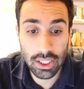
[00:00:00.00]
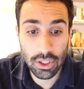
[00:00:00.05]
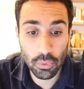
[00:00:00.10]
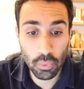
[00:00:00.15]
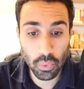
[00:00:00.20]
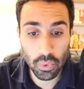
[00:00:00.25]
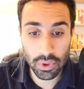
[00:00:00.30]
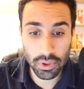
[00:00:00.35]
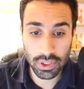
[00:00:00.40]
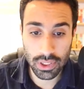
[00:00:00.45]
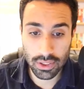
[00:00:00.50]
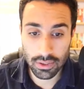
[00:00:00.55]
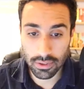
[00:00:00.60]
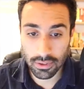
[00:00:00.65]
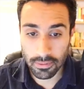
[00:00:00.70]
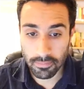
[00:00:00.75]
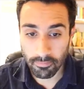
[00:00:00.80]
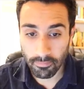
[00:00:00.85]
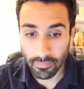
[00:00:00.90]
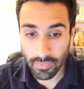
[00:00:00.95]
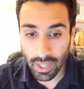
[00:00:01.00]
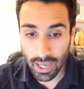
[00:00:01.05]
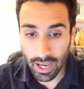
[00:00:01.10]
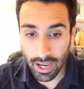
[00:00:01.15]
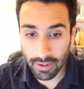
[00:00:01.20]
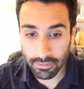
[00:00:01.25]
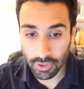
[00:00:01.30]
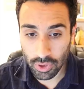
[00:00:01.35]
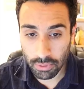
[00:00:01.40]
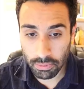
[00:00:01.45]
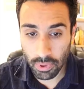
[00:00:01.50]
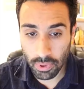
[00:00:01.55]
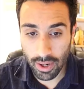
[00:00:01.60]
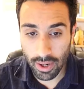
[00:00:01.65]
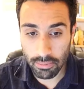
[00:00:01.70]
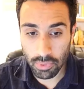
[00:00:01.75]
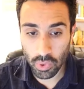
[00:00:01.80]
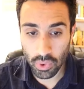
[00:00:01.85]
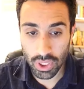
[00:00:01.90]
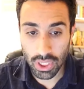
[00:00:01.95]
word here. After
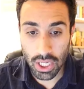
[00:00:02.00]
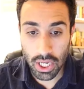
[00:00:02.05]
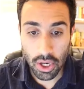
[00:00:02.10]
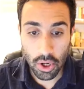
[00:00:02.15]
primary,